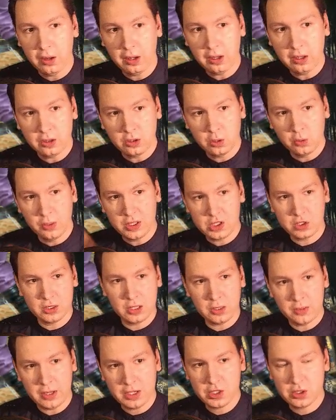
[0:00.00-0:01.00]
to which
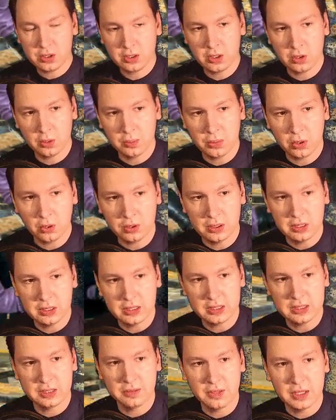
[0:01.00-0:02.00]
direction your opponent
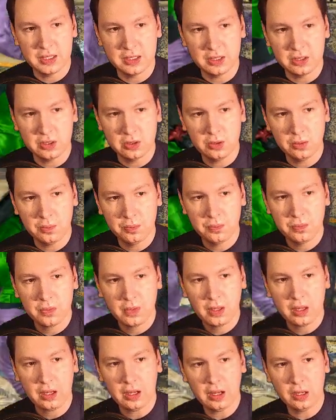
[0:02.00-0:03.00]
is evading you
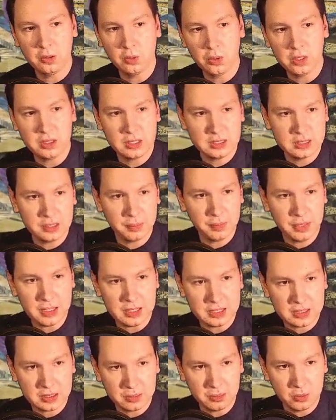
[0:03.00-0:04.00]
and what is the
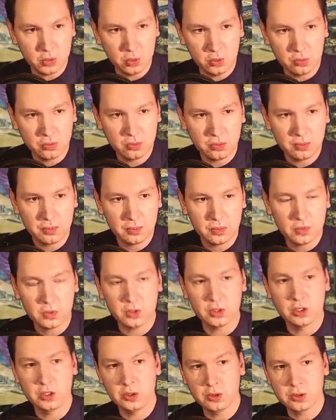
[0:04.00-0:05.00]
best move to
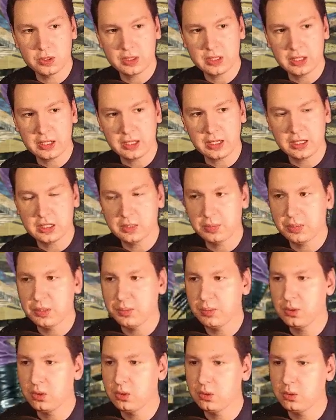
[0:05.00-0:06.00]
use against
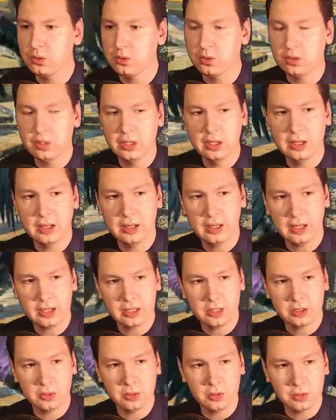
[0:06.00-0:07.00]
people who
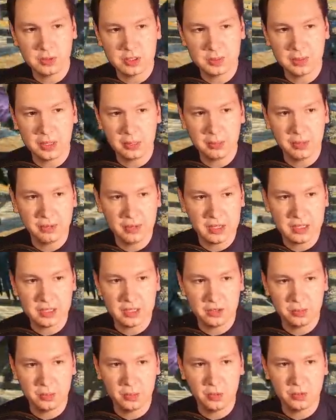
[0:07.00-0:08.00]
like to spam
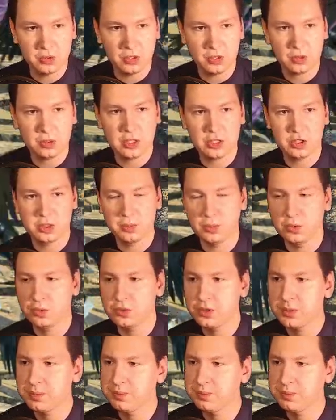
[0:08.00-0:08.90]
evasive moves or crushing moves.